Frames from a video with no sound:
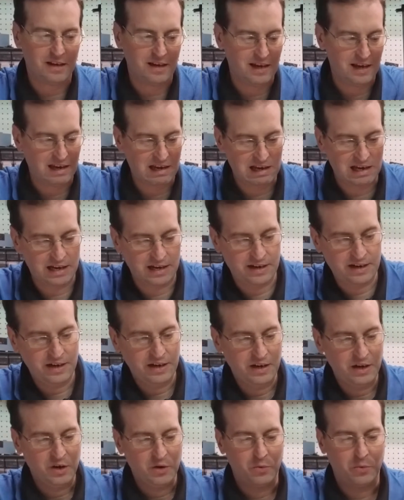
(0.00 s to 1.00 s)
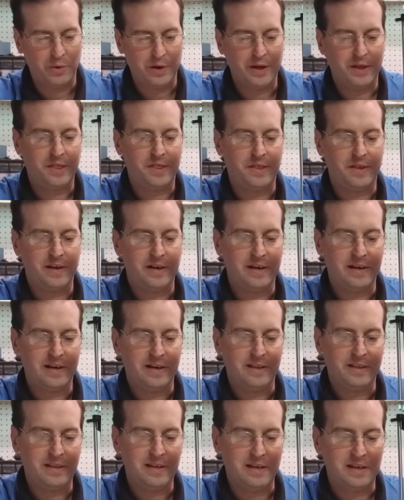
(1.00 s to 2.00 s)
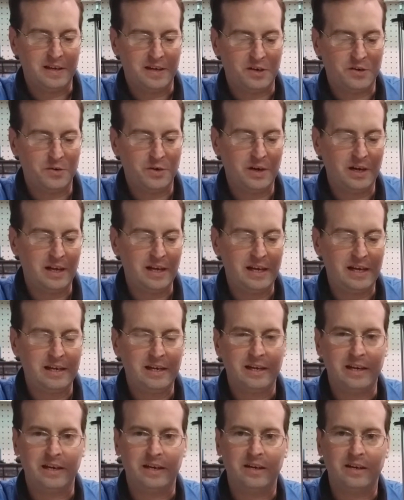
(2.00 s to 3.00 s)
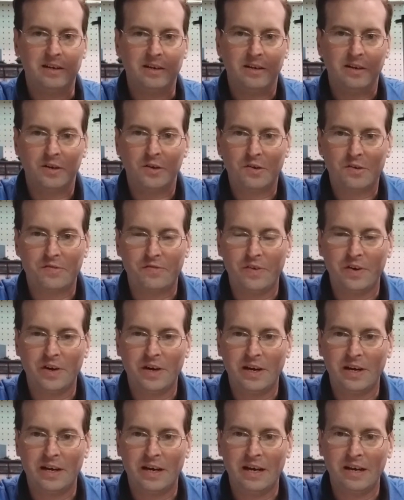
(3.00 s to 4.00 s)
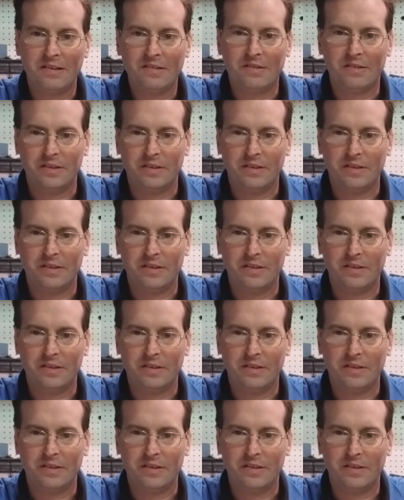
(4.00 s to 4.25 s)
and with the acrylic, it looks very nice.